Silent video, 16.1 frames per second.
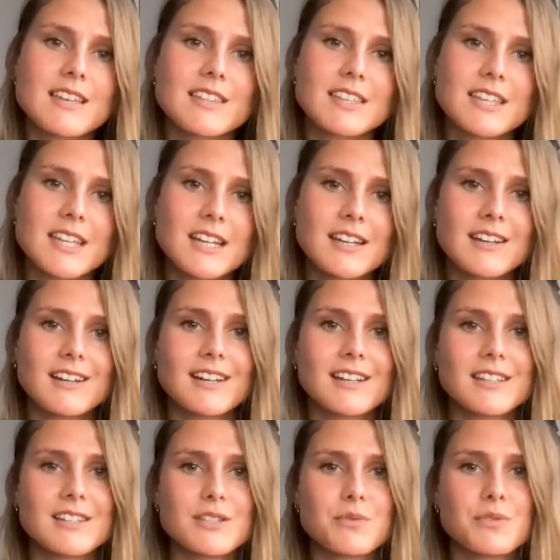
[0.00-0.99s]
I think
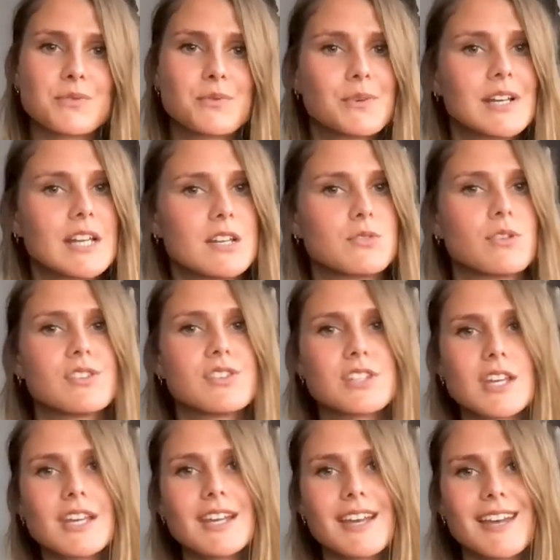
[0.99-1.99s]
this was really
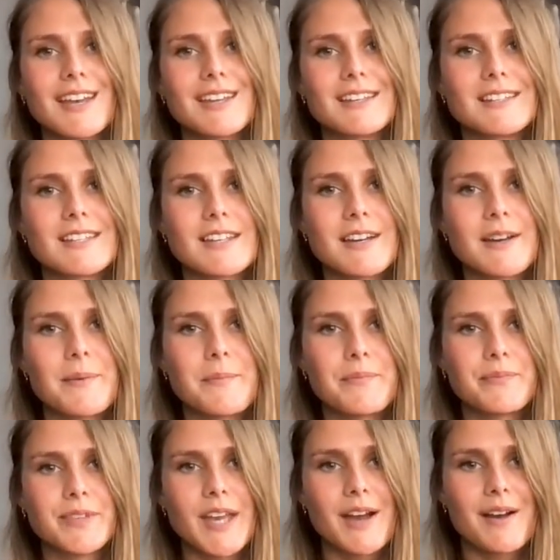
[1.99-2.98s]
interesting, and
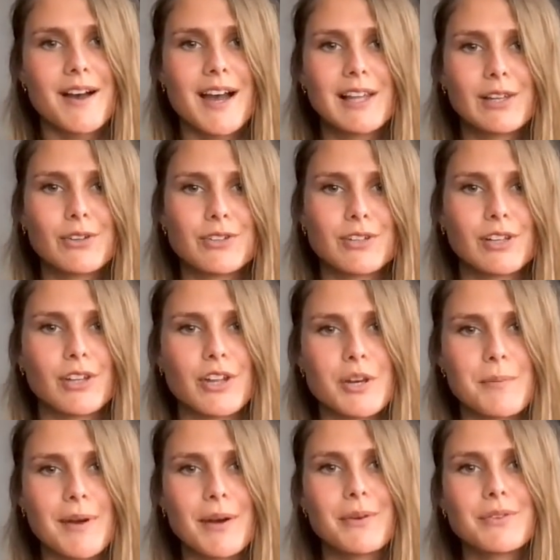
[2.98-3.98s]
I learned a lot
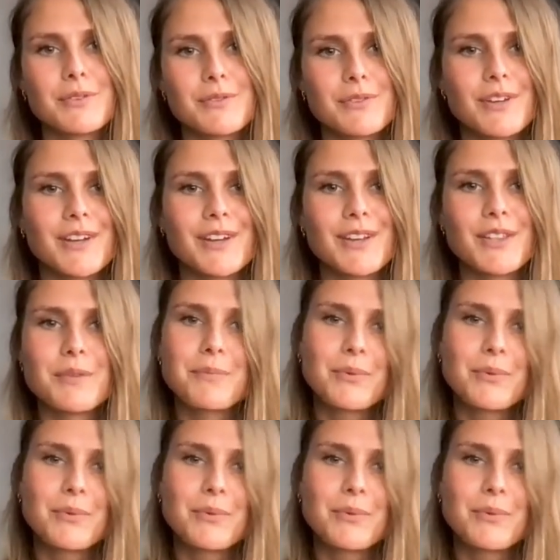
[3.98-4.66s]
about the